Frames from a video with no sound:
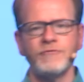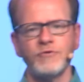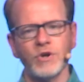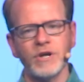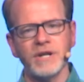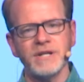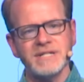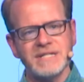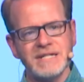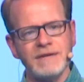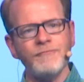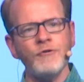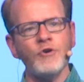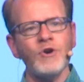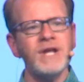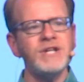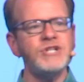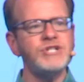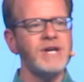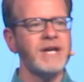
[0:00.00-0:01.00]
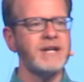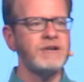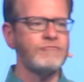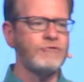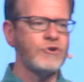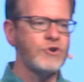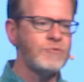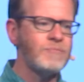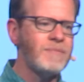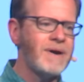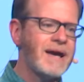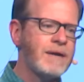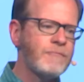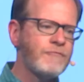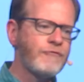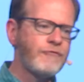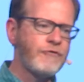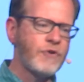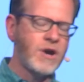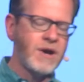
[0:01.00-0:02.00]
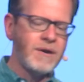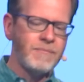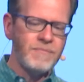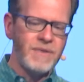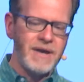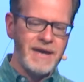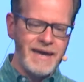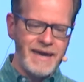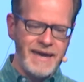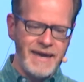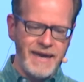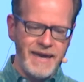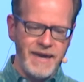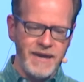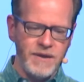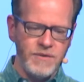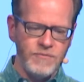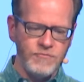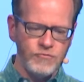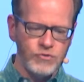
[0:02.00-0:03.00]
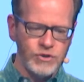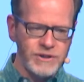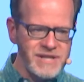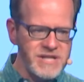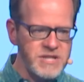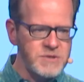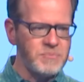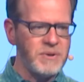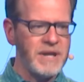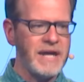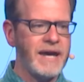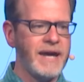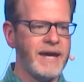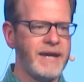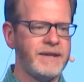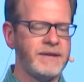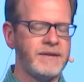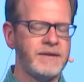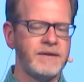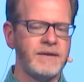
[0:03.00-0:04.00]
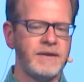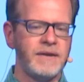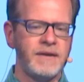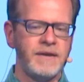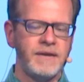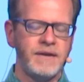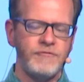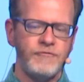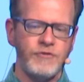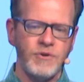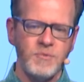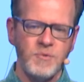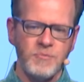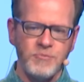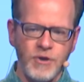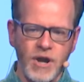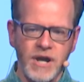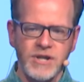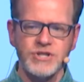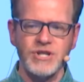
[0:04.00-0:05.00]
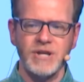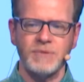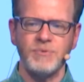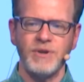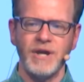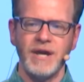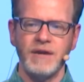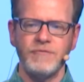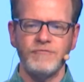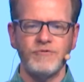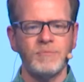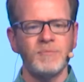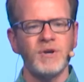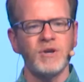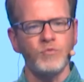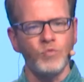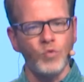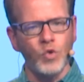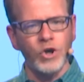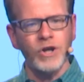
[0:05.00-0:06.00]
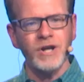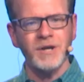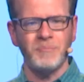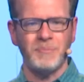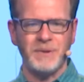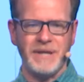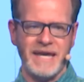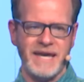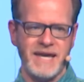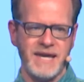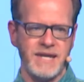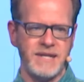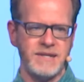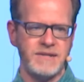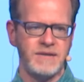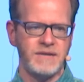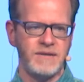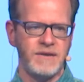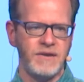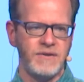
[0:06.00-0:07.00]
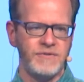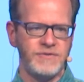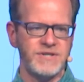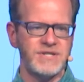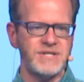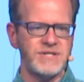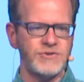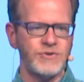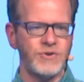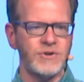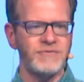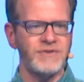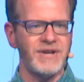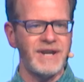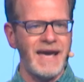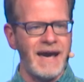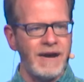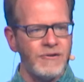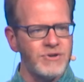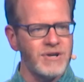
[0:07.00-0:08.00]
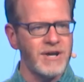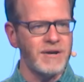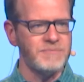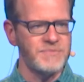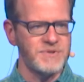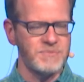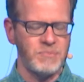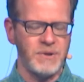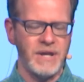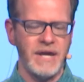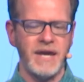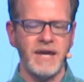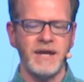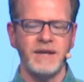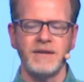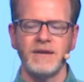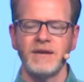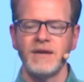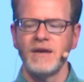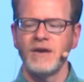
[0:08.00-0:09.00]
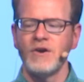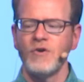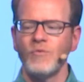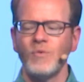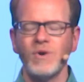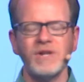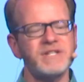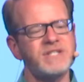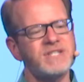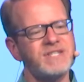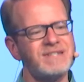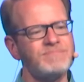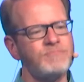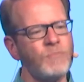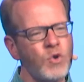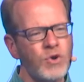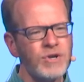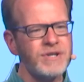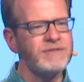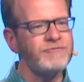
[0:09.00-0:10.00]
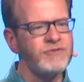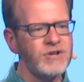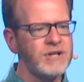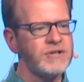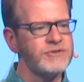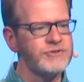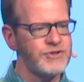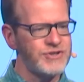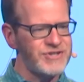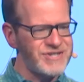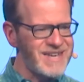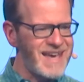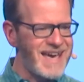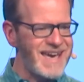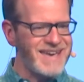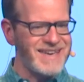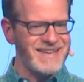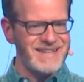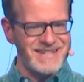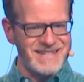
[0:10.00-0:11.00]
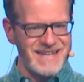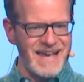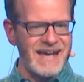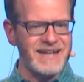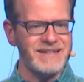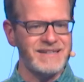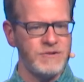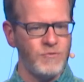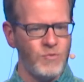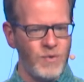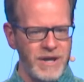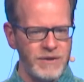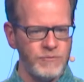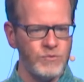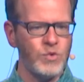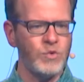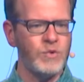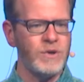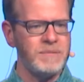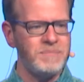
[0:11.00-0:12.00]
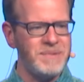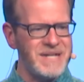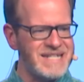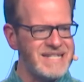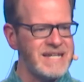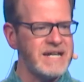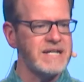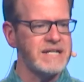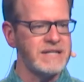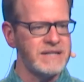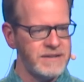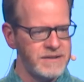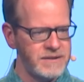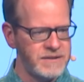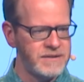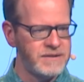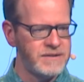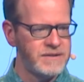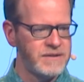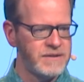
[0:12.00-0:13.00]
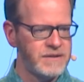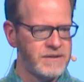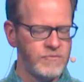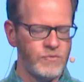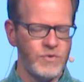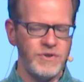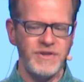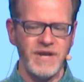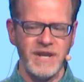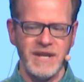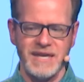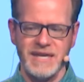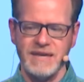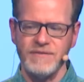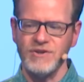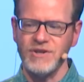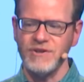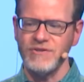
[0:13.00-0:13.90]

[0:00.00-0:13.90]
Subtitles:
we're going to differentiate a roadmap from a release plan, from a project plan, from a work plan, this is sort of an outcomes plan, well, it's more difficult to say exactly when will we be done with any given